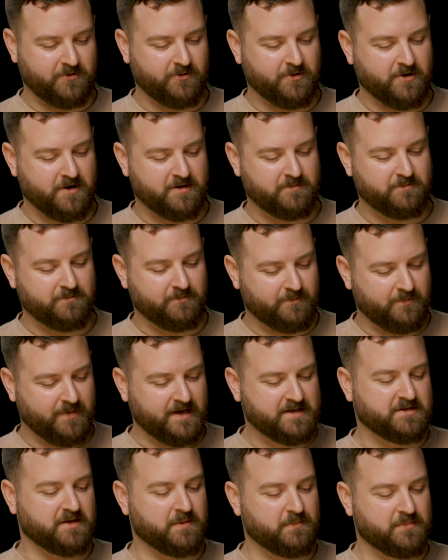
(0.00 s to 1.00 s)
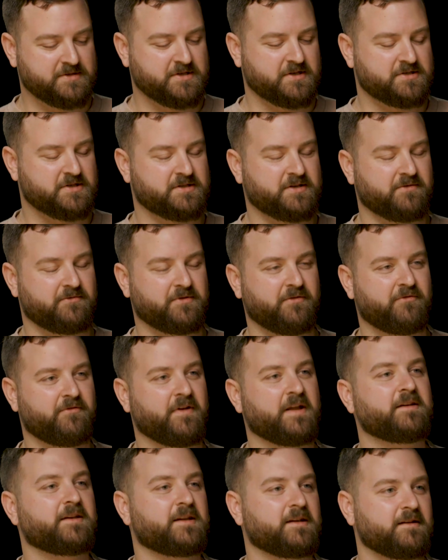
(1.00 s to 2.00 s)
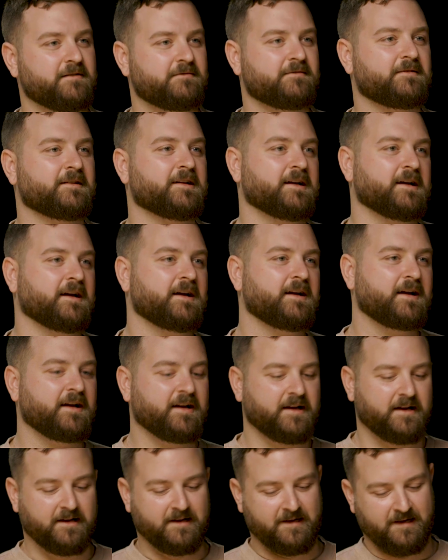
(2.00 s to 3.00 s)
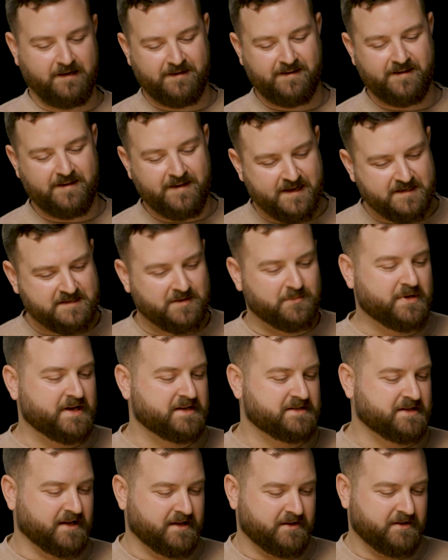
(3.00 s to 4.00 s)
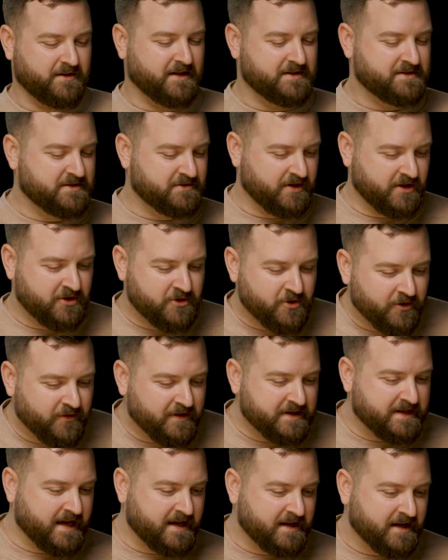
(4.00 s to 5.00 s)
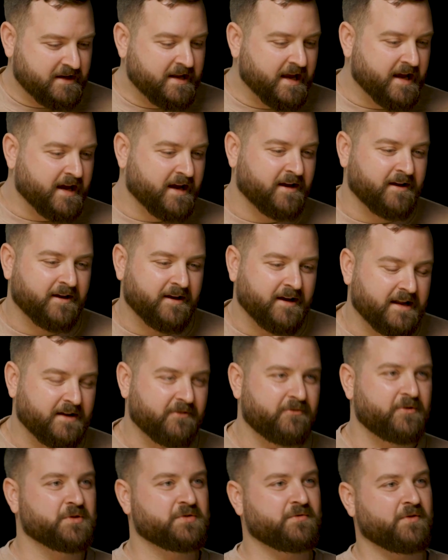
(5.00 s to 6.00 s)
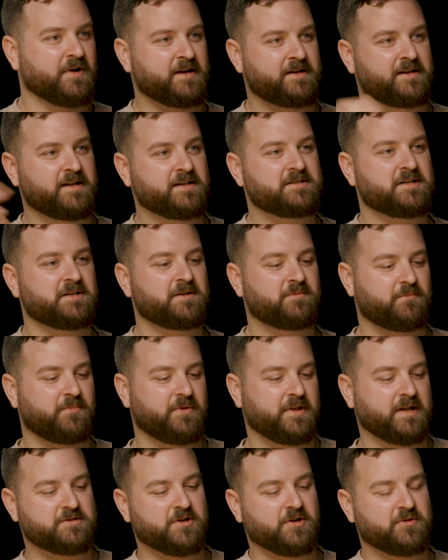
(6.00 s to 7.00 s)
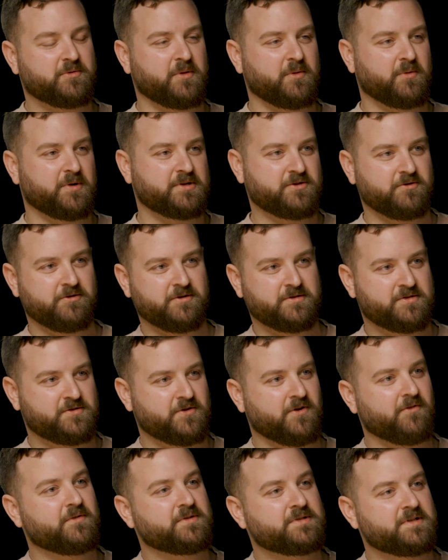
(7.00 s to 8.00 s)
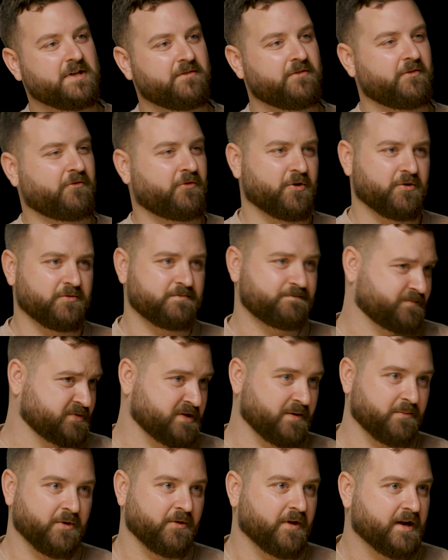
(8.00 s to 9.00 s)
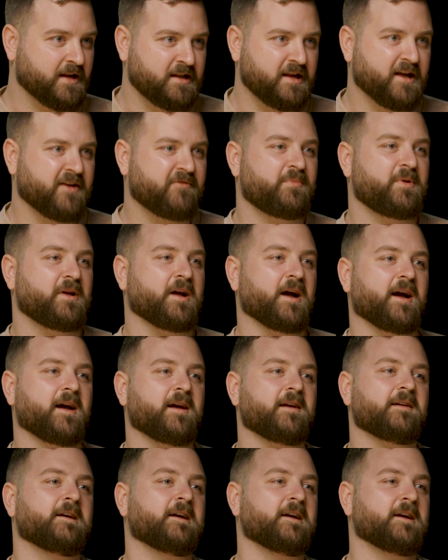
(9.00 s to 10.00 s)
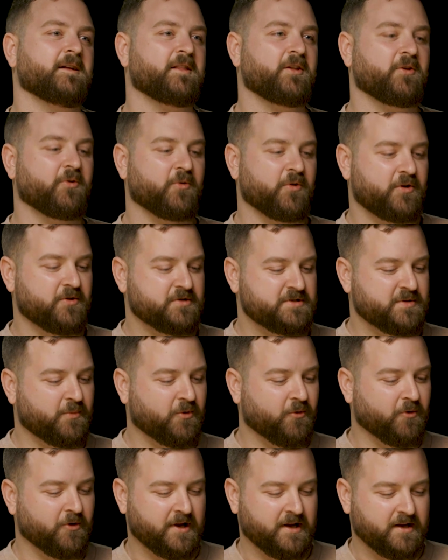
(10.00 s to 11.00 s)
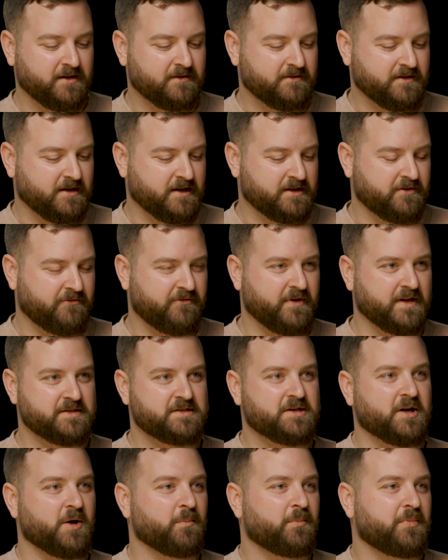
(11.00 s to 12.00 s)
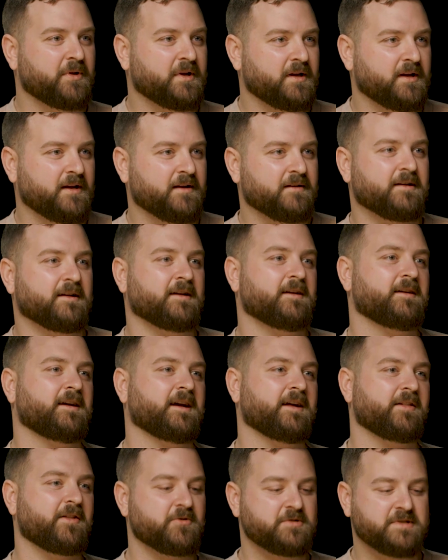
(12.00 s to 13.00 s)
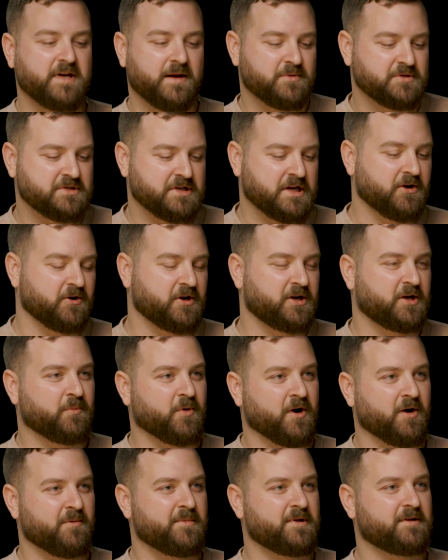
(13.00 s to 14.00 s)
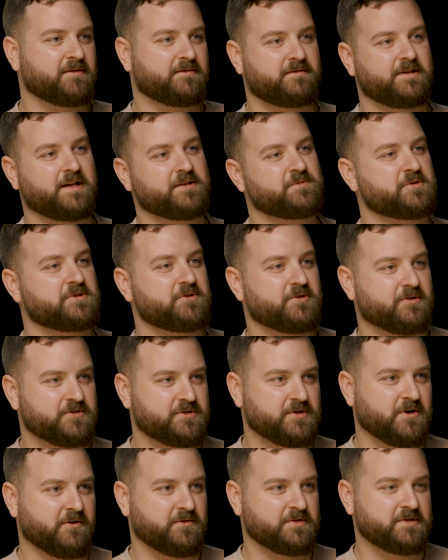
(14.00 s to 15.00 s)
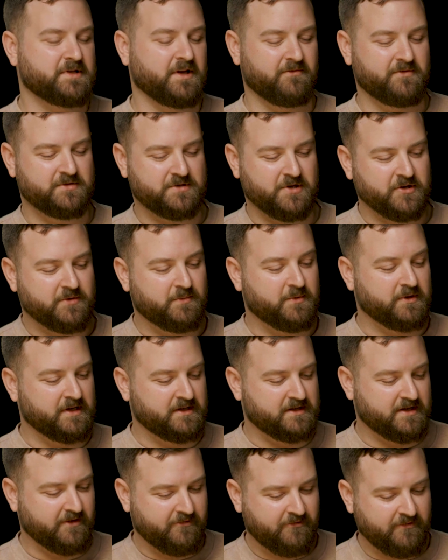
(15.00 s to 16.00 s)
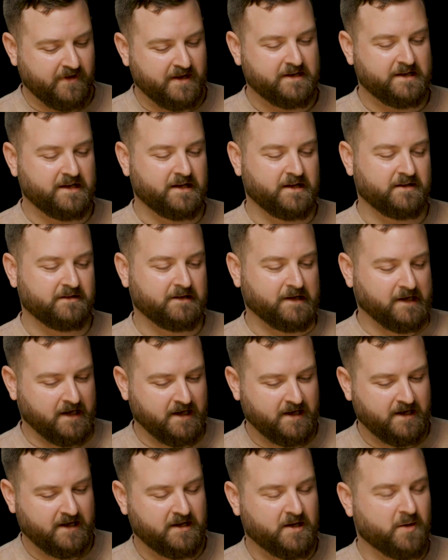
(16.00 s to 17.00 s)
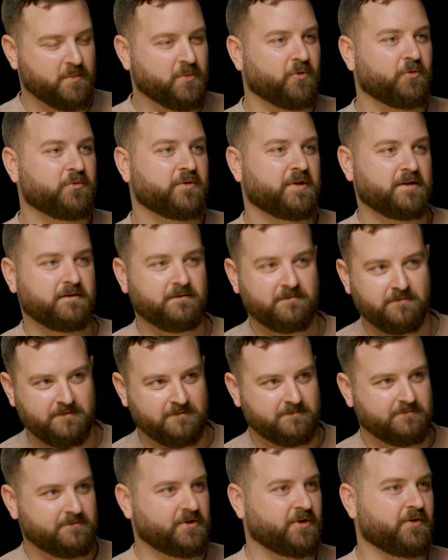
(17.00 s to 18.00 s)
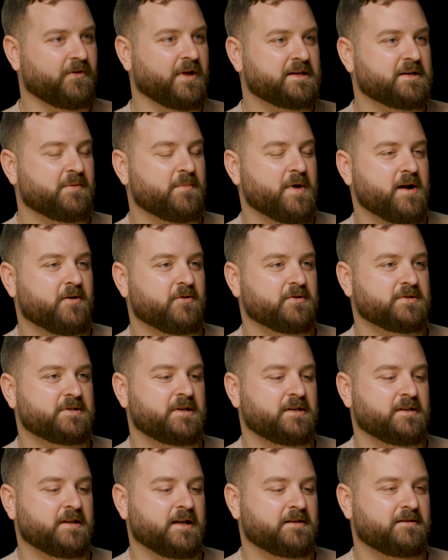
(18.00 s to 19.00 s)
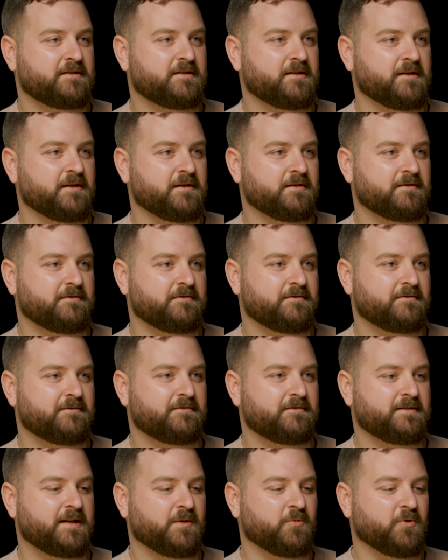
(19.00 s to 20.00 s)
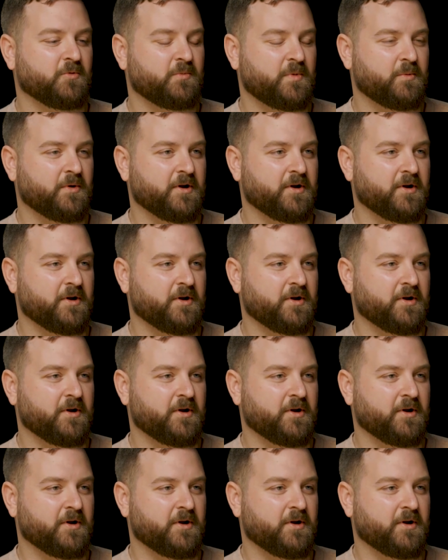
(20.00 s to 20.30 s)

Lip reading: who are in basically positions of defending. Yeah, some days you're in the day to day and it feels very distant, but that's ultimately what you're in service of. If you're somewhere like the FBI or you're supporting a defense company in their cybersecurity department, that's what you're in service of, is ultimately defending and upholding, that democracy and that world we